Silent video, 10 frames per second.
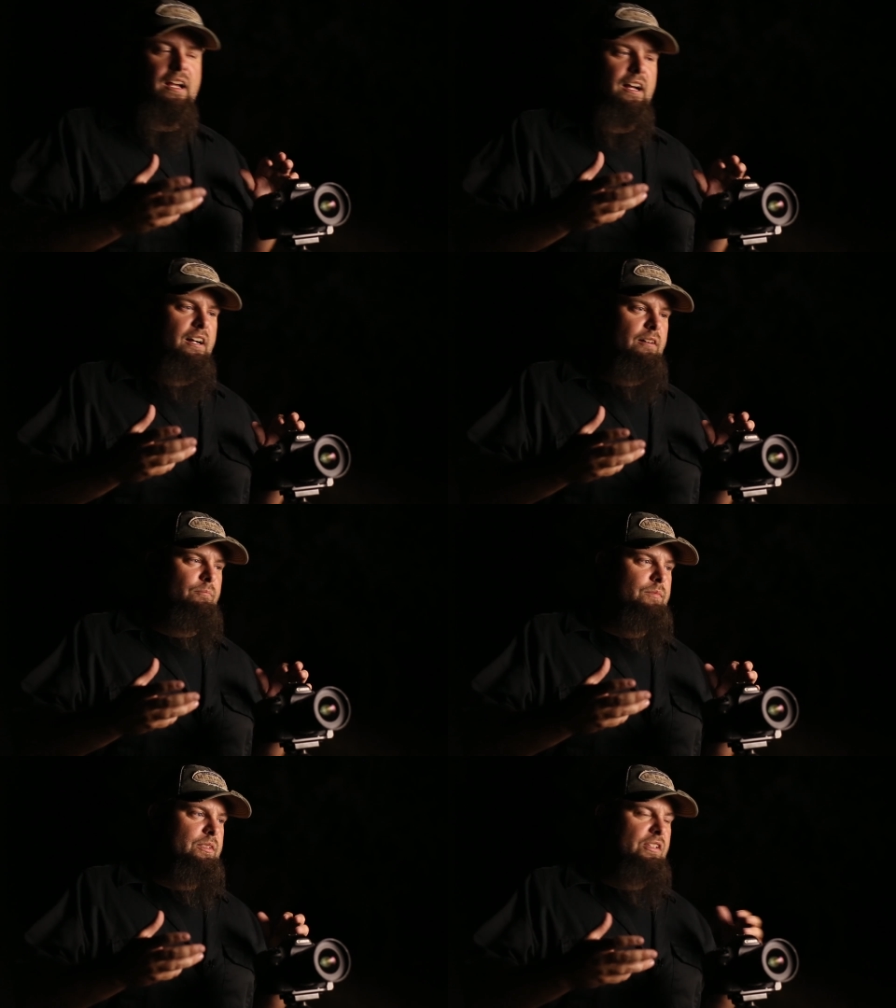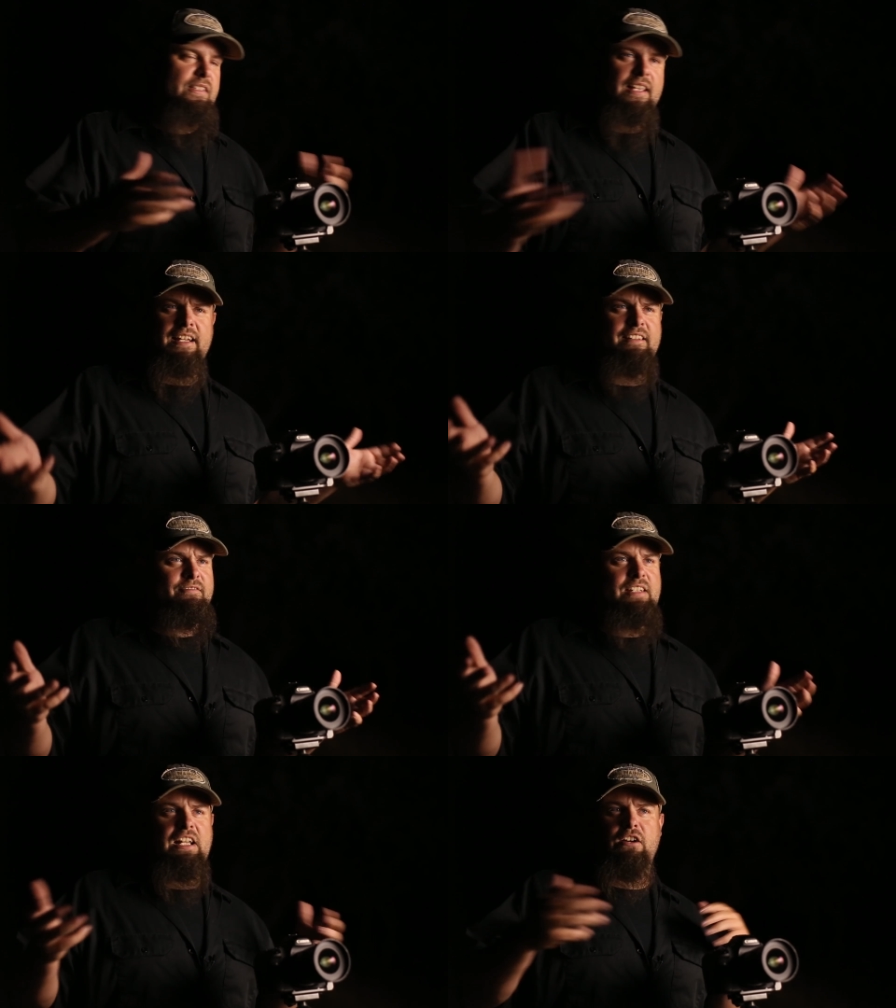Um, just
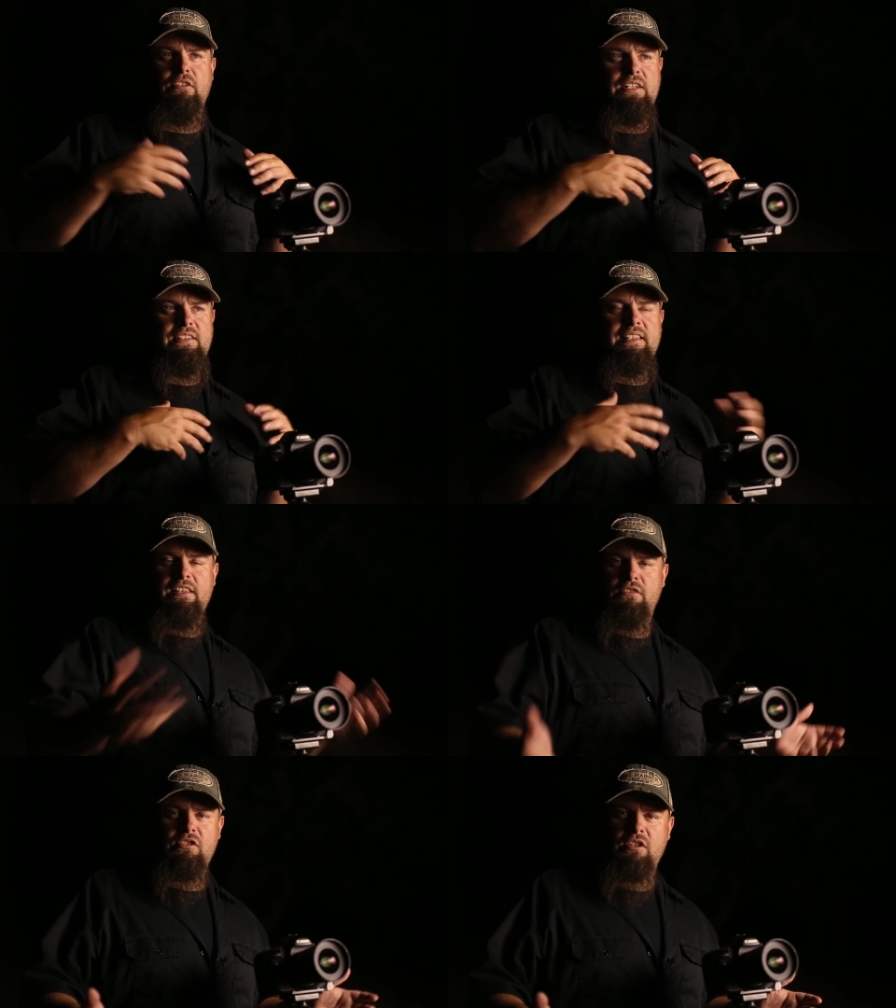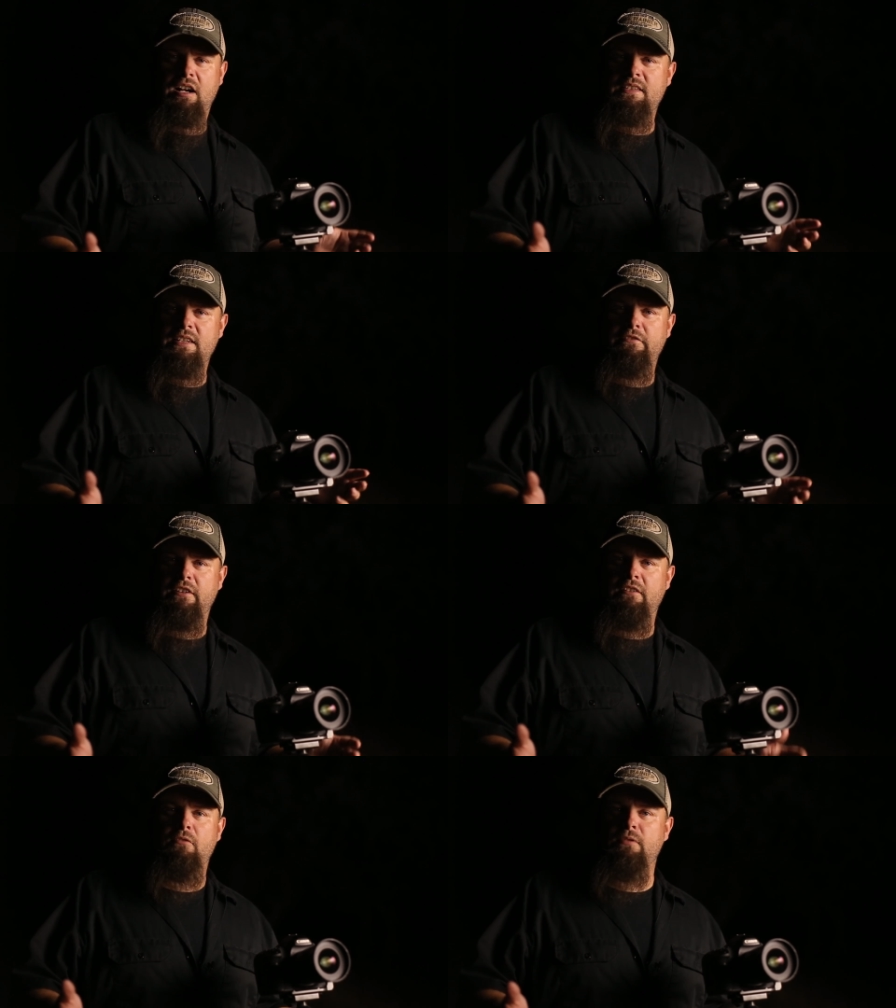like, you know, you see those shots of
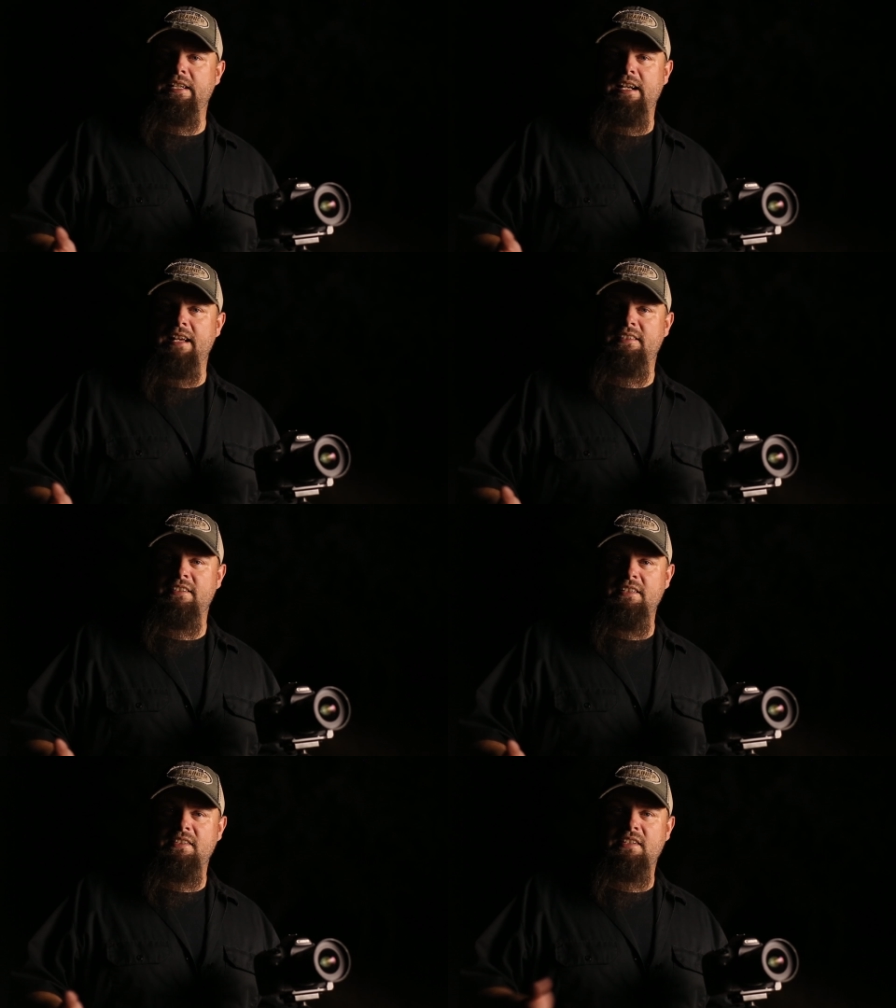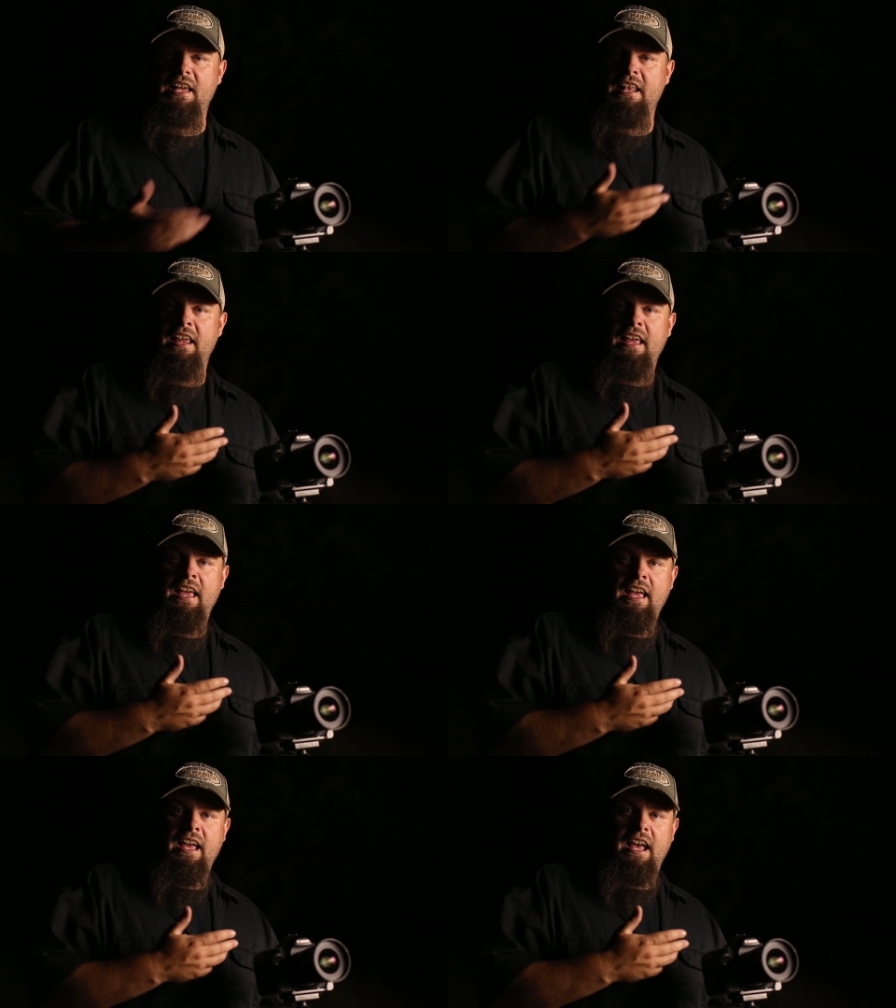a really nice sunset
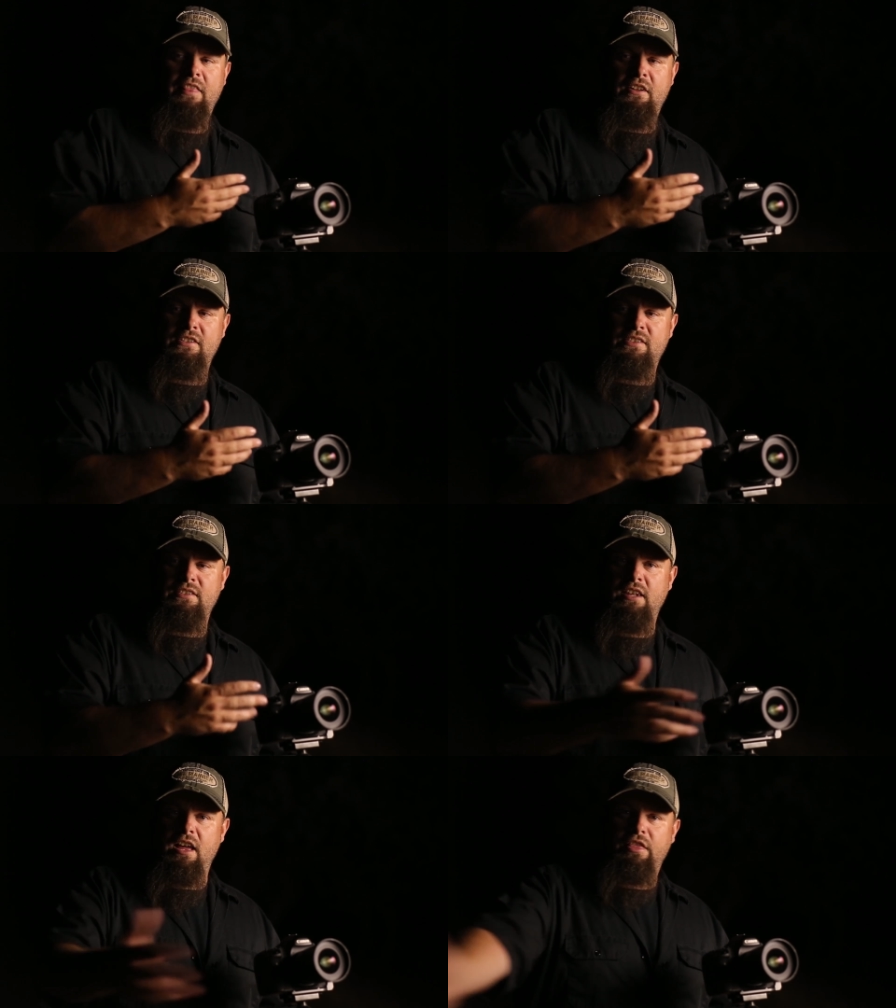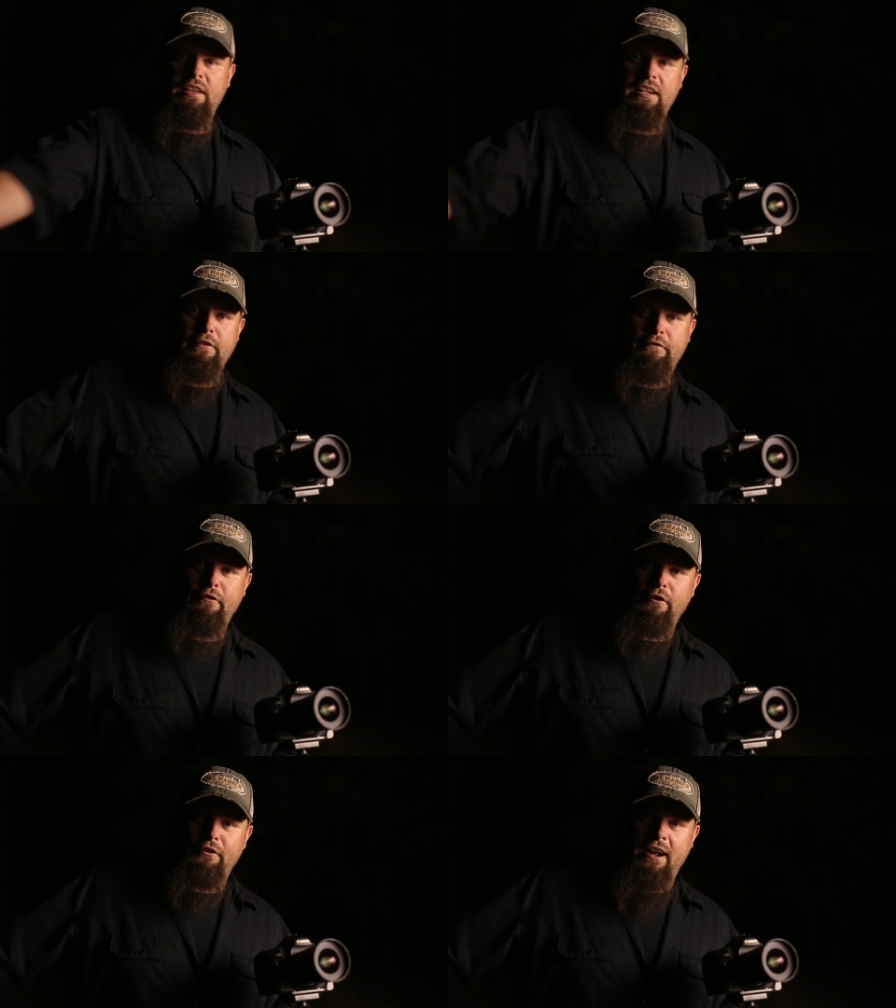and there's nothing in the
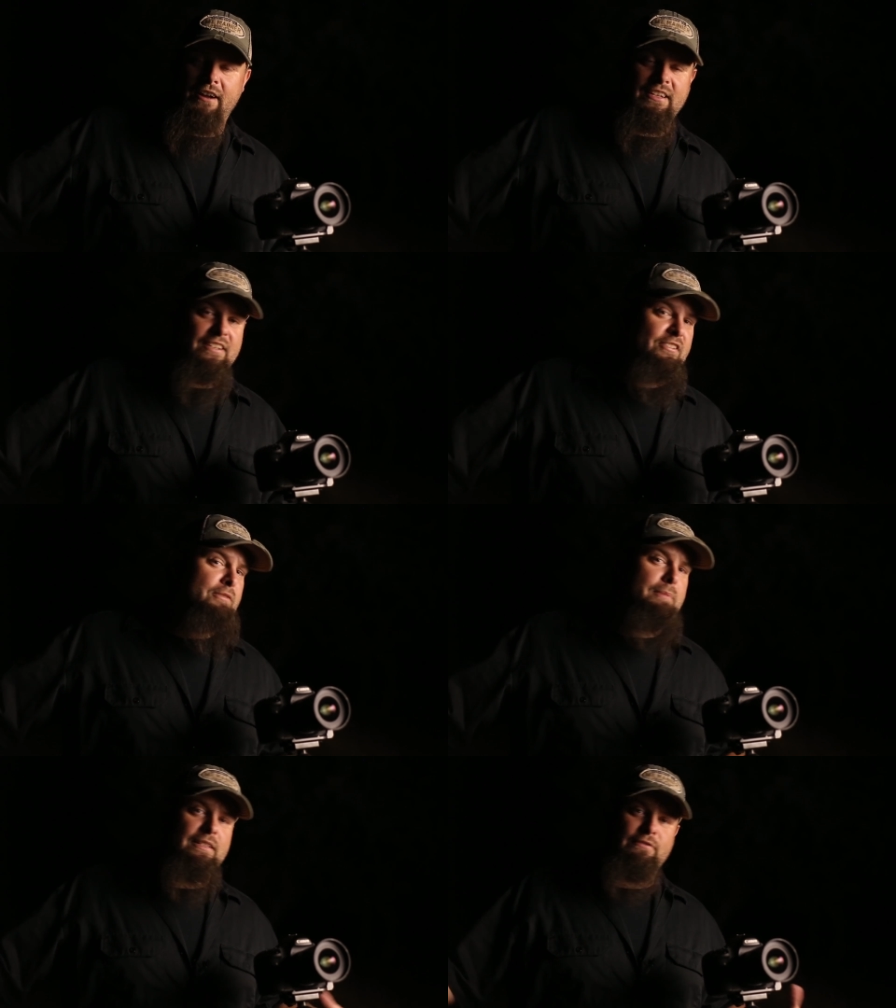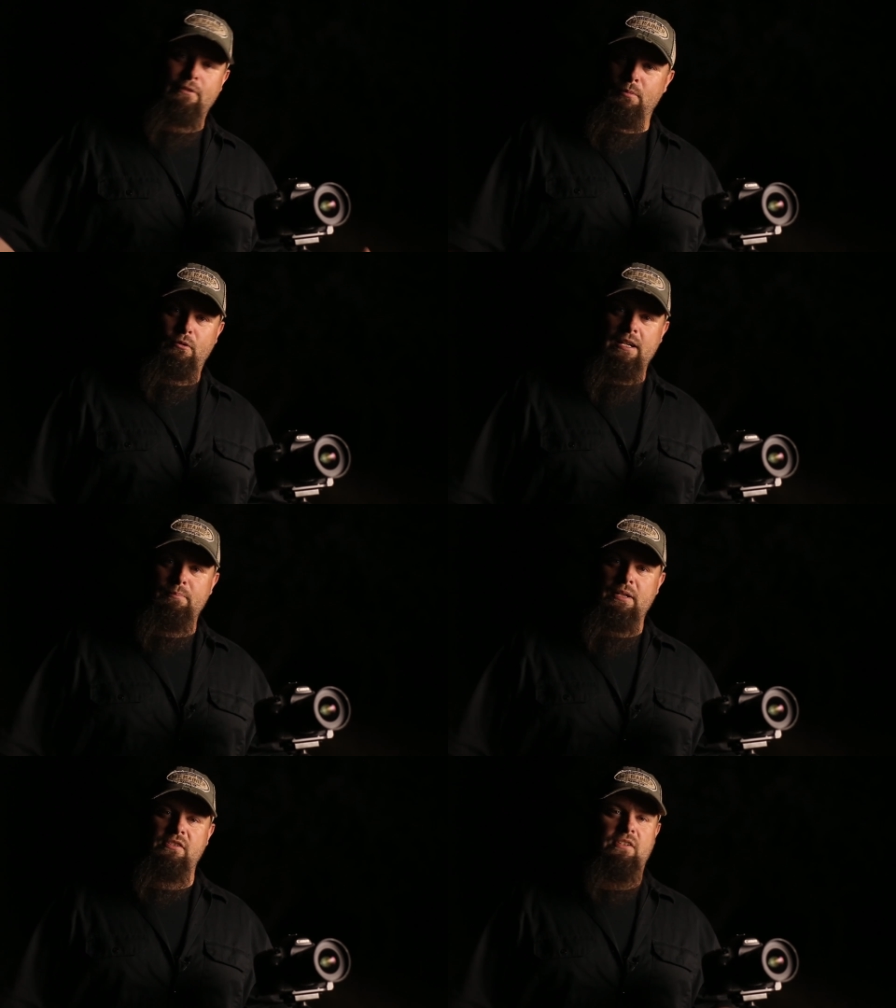foreground, it just makes for a boring
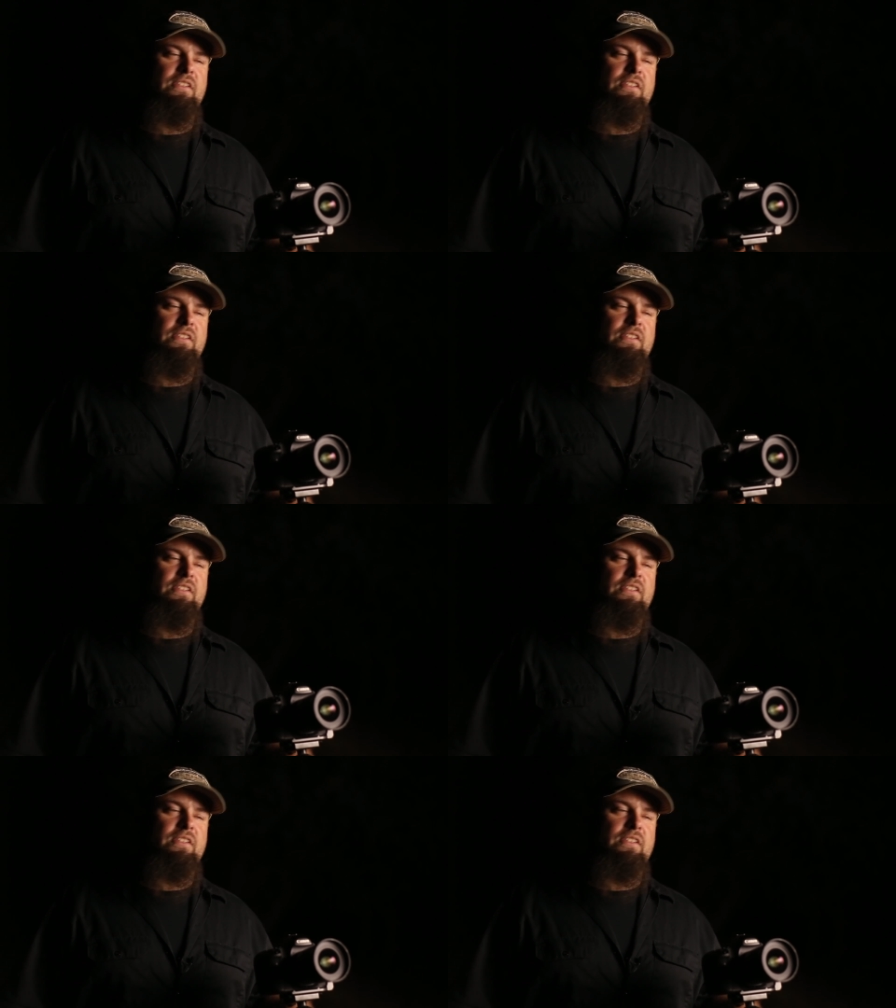picture.